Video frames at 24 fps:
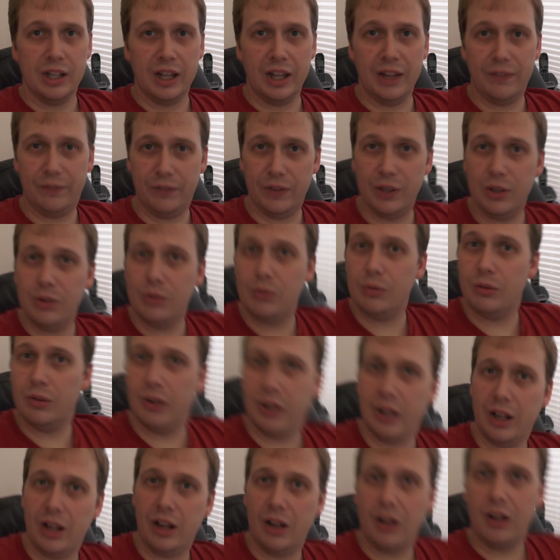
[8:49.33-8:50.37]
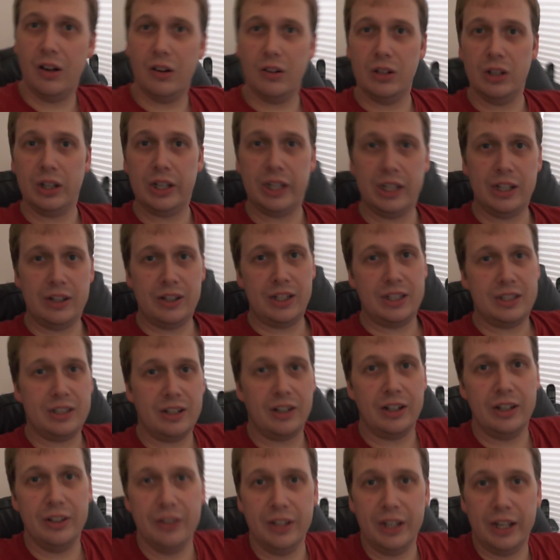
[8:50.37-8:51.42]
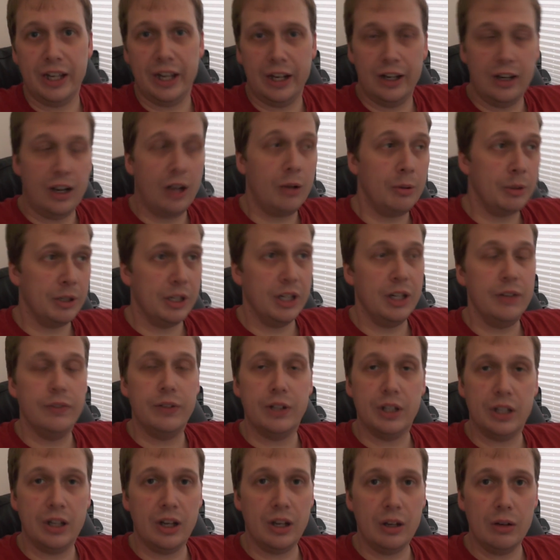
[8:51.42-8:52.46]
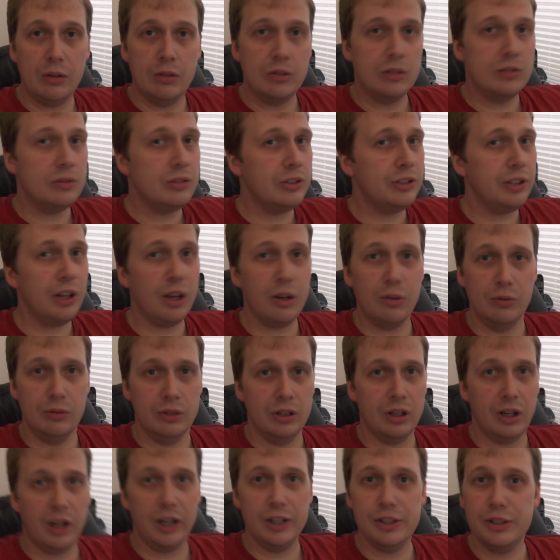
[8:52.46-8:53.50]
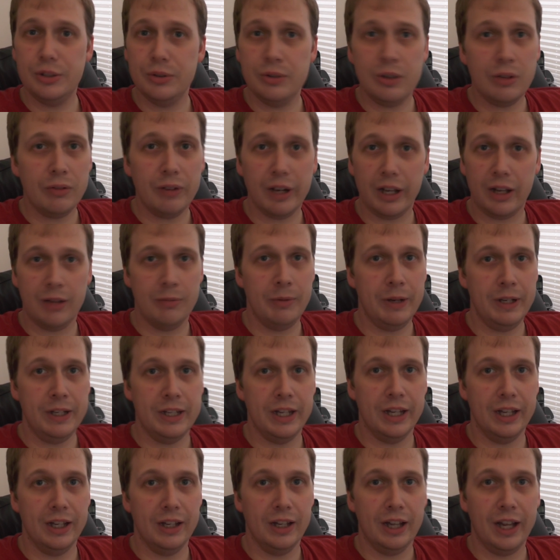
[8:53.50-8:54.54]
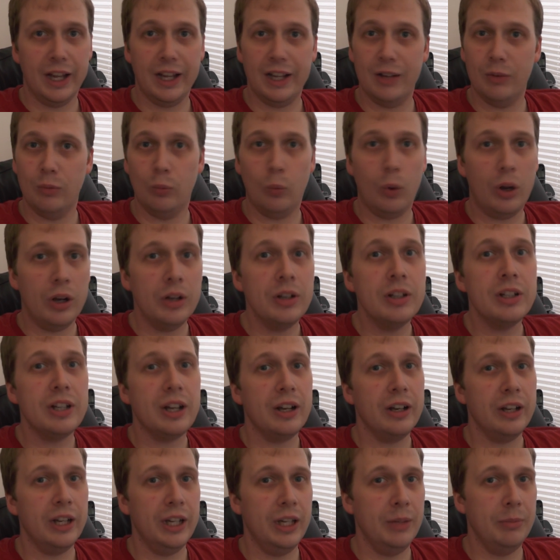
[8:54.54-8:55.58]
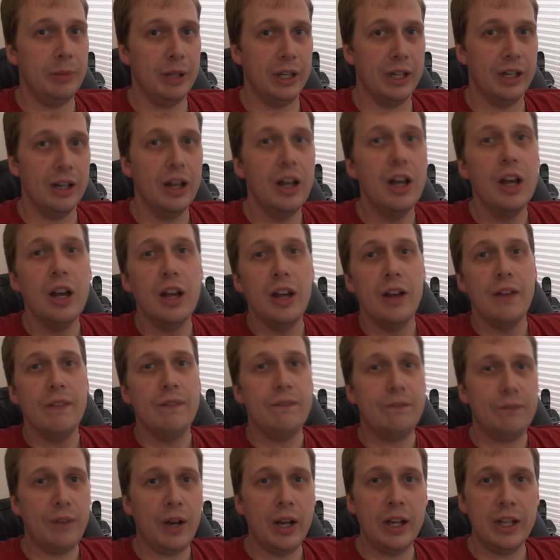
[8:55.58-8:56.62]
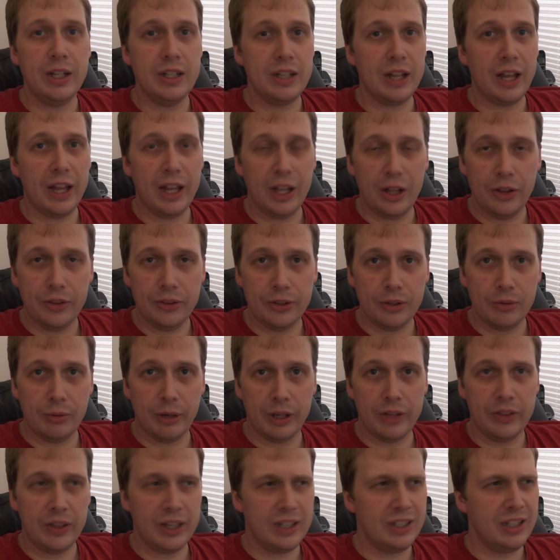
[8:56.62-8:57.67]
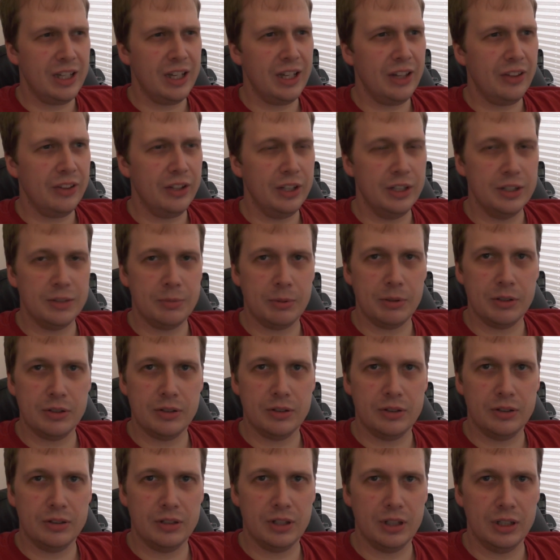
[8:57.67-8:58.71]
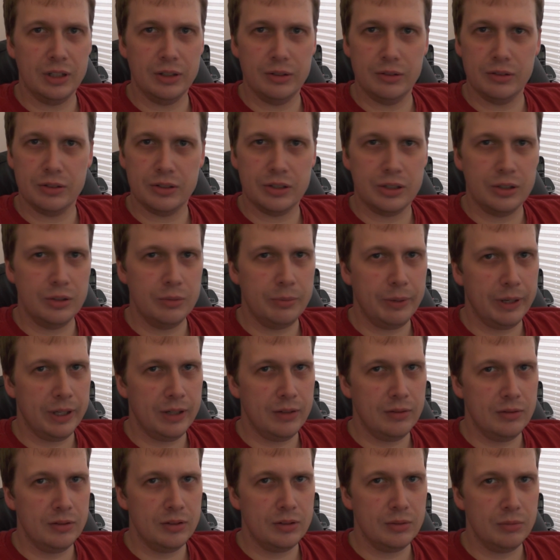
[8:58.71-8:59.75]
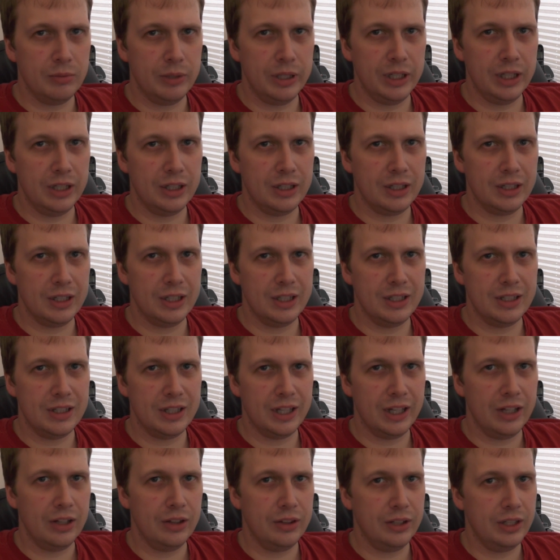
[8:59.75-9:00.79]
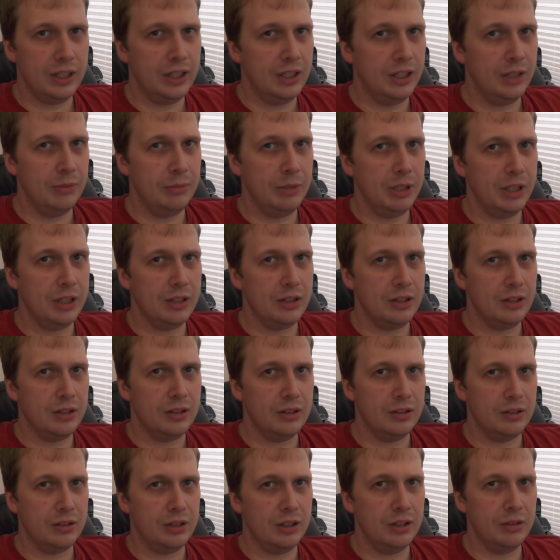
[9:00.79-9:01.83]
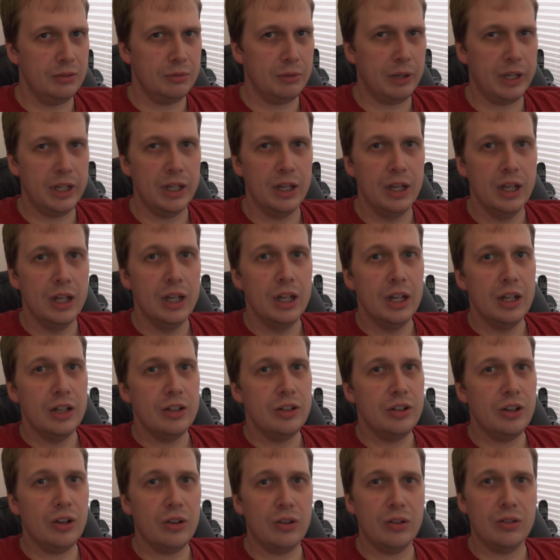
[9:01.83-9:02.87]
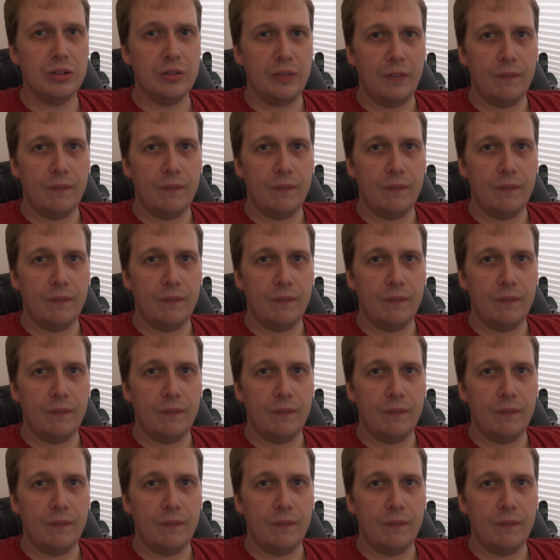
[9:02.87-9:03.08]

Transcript: If you are looking at this diet and thinking, I'm going to give it a go, don't. I do not recommend it. One tiny bit. Find a healthier way. They say, I think you're supposed to lose 2 pounds a week is the healthy limit to lose weight. Not